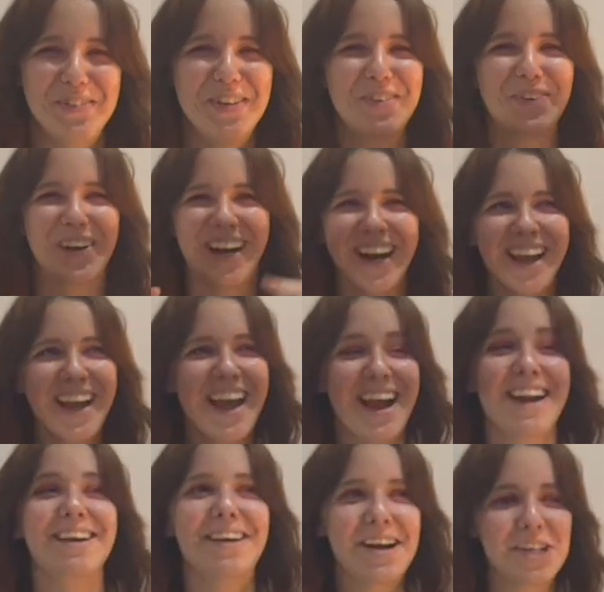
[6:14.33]
You were
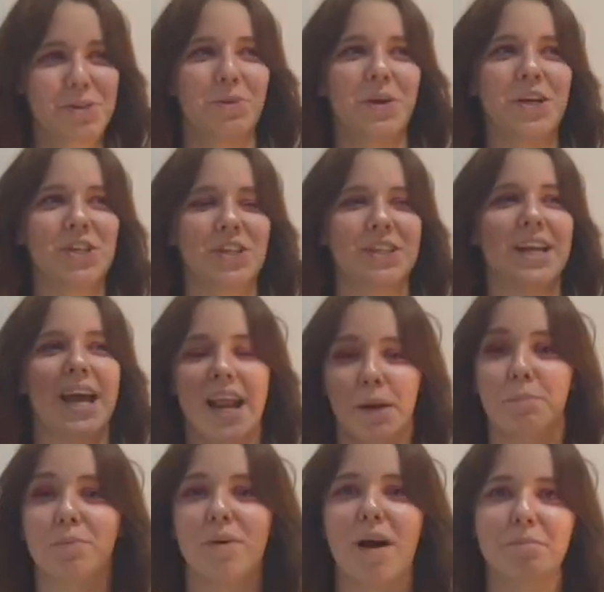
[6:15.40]
at graduation night,
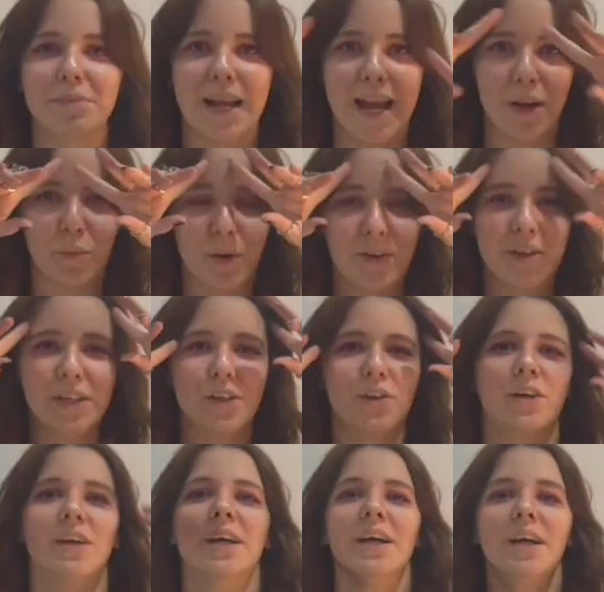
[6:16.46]
at prom night, wearing
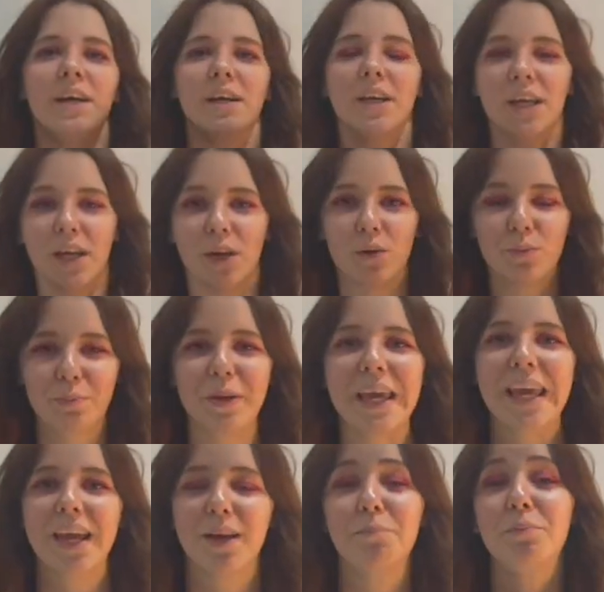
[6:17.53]
your cute
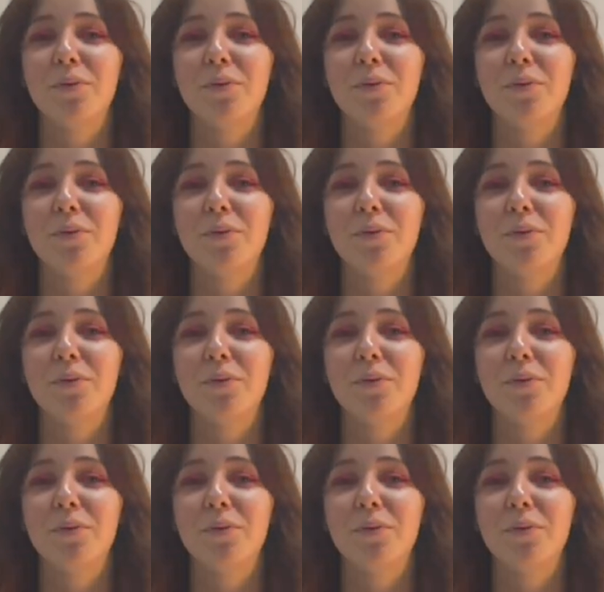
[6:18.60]
pink